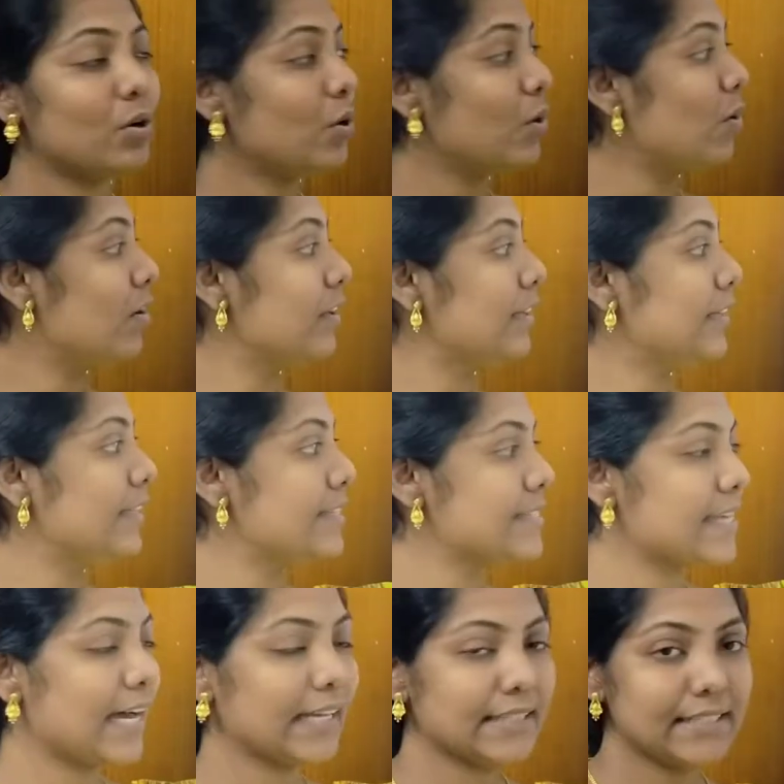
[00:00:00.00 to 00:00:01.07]
All these
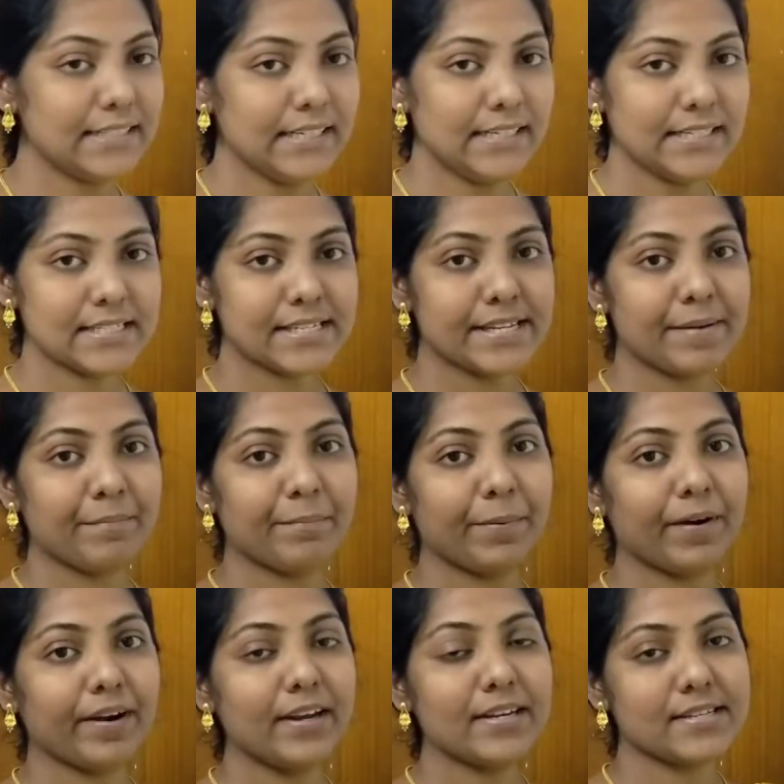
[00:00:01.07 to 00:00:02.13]
are the
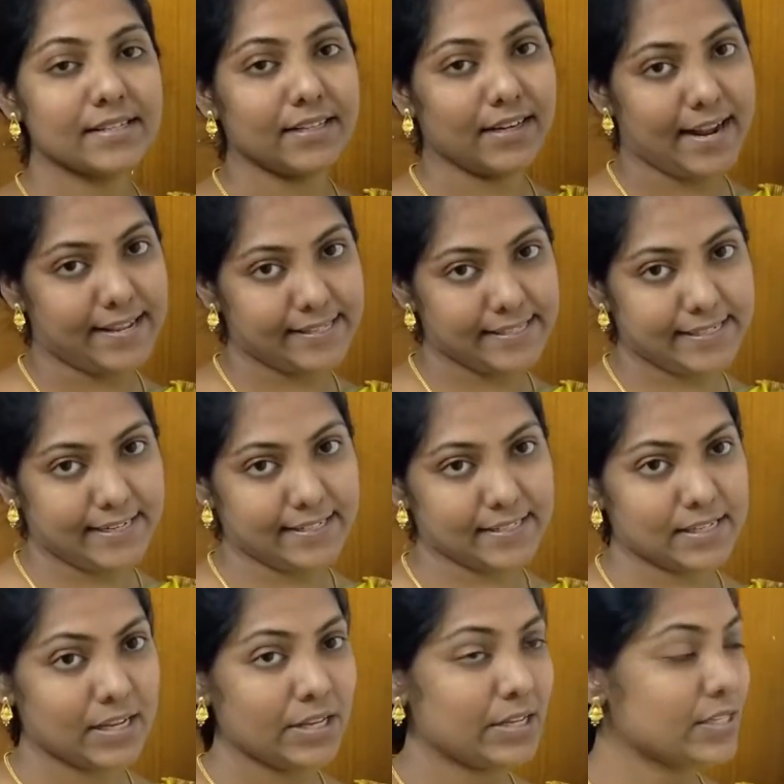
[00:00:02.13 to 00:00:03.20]
temperate
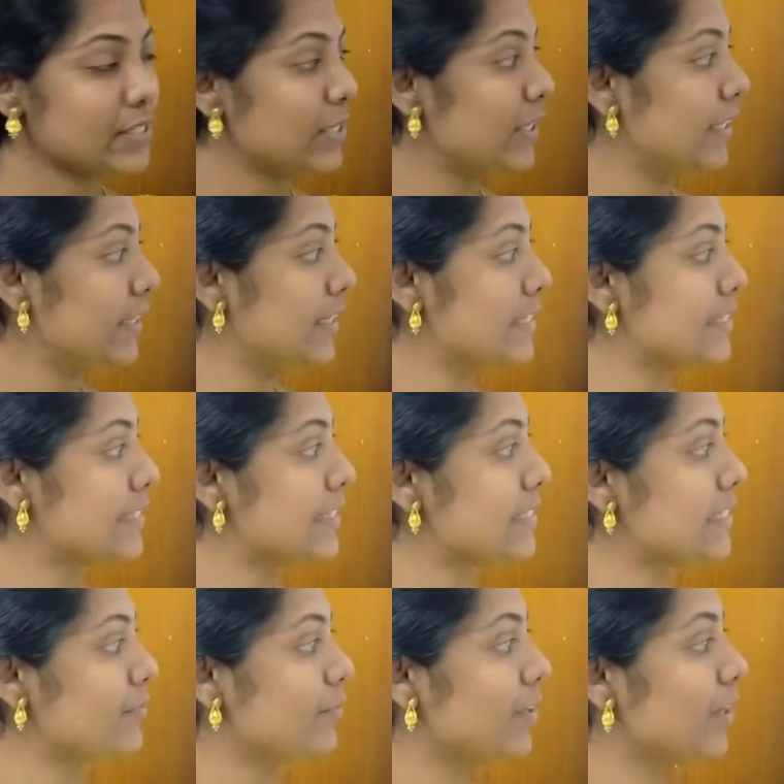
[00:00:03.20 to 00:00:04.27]
grasslands. So in this
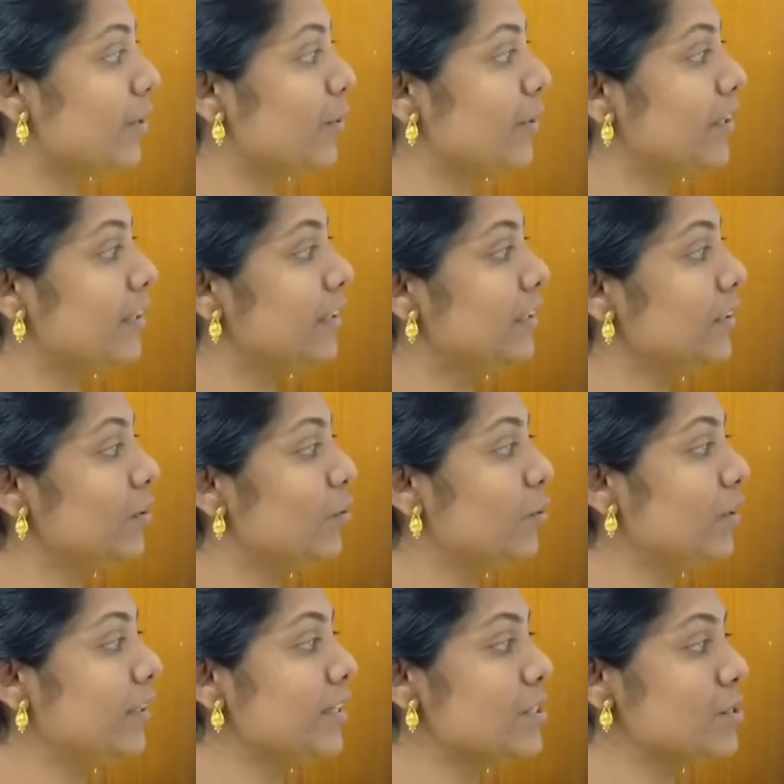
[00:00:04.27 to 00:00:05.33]
lesson we are going to learn
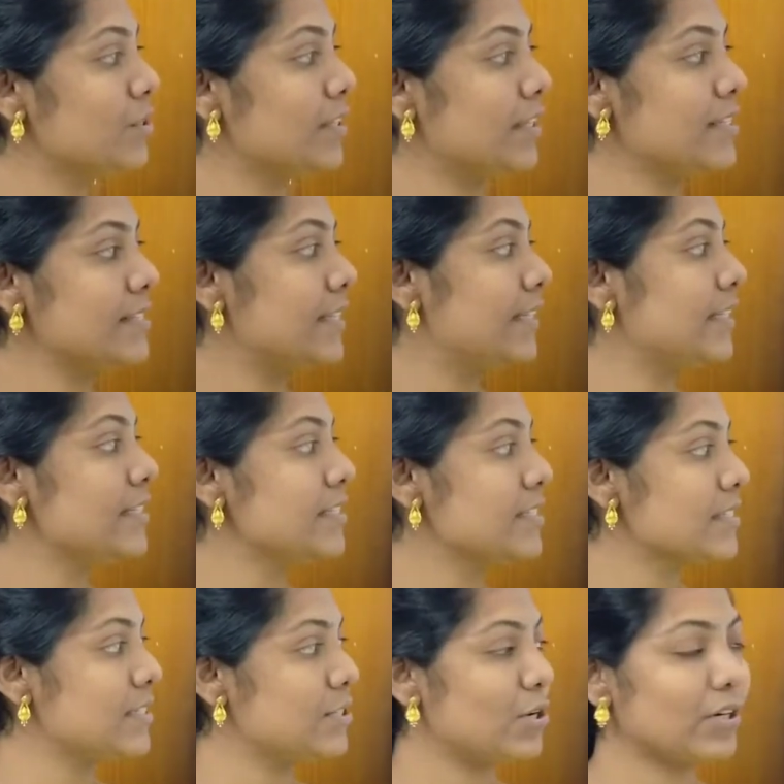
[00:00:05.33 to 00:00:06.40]
only two things, that is
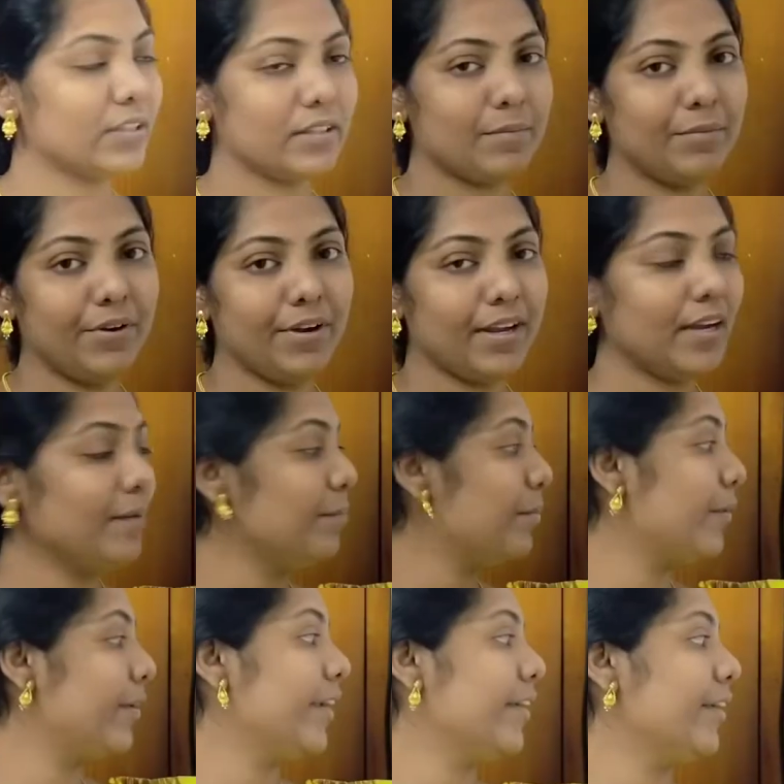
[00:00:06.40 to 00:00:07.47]
North America
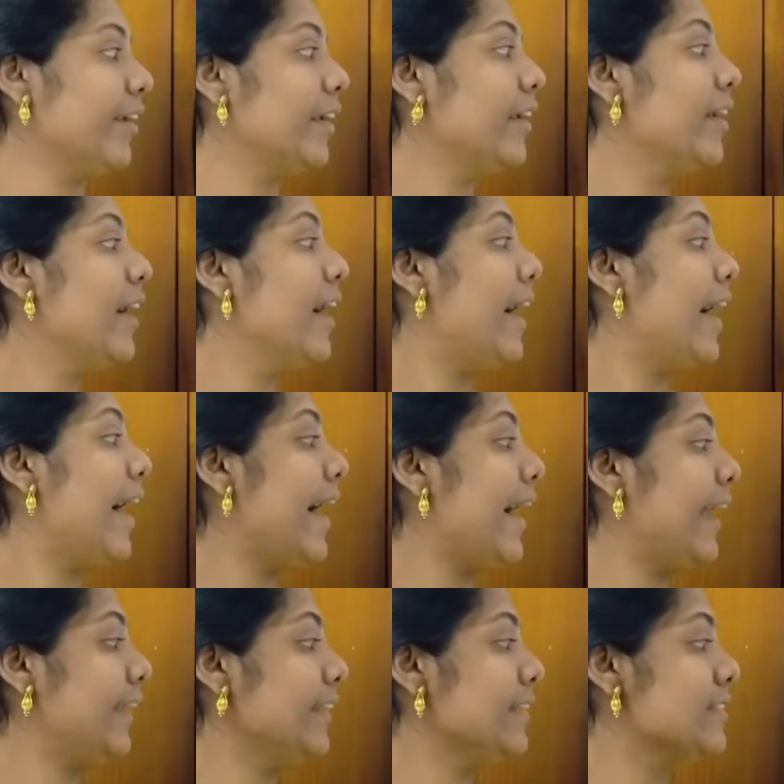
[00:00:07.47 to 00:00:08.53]
prairie
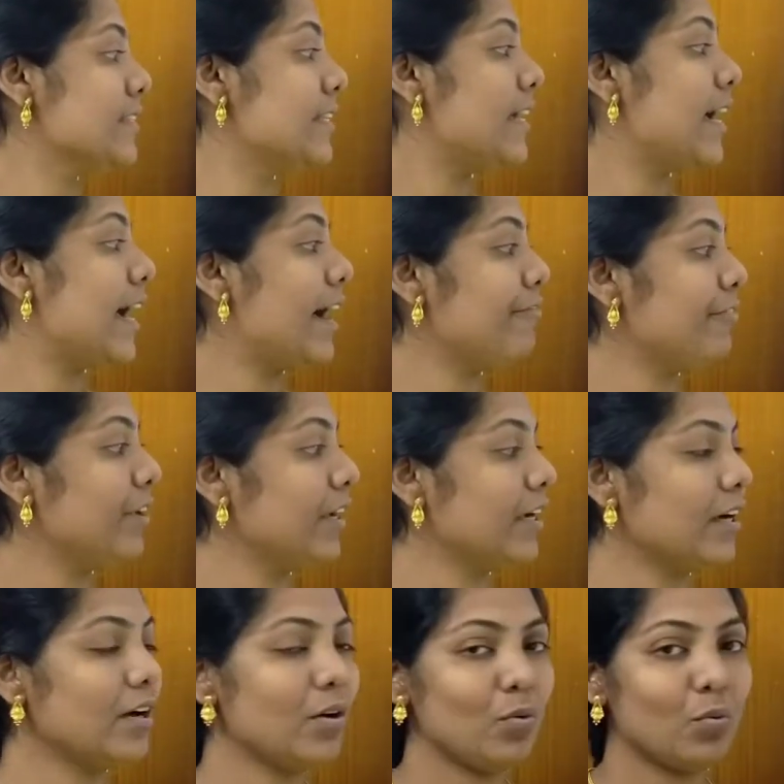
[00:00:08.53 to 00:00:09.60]
and
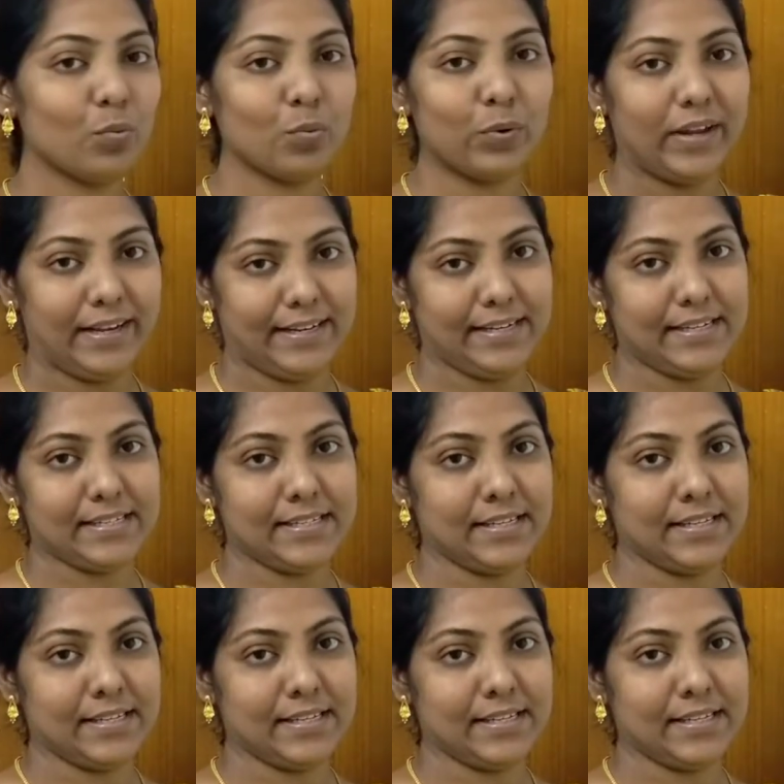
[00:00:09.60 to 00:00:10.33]
Africa veld.